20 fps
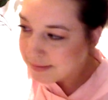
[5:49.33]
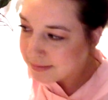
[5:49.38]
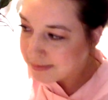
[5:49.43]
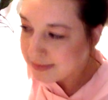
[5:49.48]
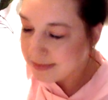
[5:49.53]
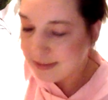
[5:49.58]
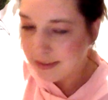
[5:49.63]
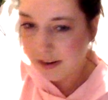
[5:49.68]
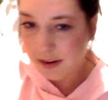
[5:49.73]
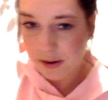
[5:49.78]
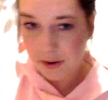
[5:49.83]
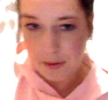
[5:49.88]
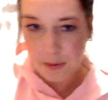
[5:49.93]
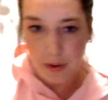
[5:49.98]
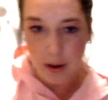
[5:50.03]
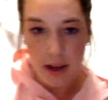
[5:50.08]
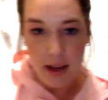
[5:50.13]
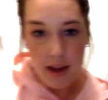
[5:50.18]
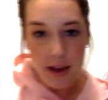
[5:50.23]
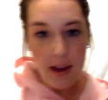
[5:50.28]
So
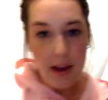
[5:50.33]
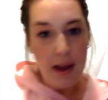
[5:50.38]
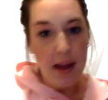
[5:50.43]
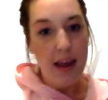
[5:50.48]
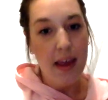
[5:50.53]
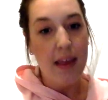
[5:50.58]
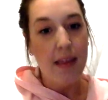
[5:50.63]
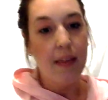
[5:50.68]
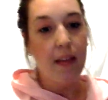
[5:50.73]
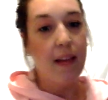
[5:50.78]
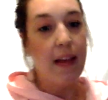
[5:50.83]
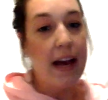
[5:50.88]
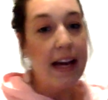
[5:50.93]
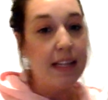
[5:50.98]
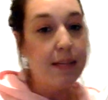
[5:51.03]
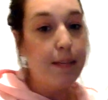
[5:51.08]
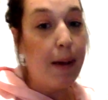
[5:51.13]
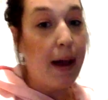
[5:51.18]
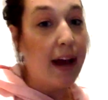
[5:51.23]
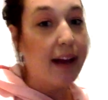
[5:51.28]
the
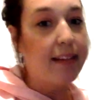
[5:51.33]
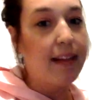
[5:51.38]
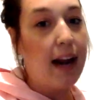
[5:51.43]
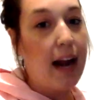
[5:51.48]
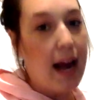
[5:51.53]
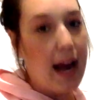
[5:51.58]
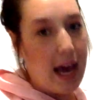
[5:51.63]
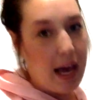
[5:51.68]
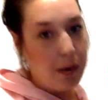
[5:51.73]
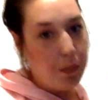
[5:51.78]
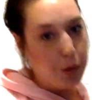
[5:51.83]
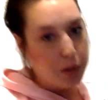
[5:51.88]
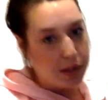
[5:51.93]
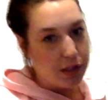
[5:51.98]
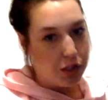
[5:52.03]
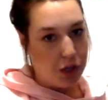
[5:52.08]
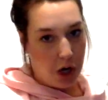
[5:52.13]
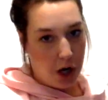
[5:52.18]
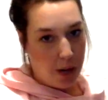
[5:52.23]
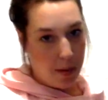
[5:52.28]
last pack that I had was
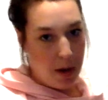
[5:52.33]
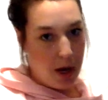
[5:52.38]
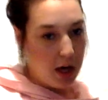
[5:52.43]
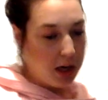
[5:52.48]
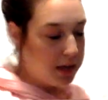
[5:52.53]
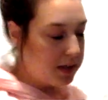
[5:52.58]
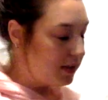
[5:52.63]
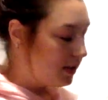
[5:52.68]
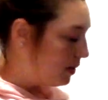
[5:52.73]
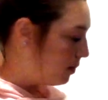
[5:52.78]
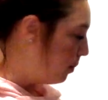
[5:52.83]
Starbucks,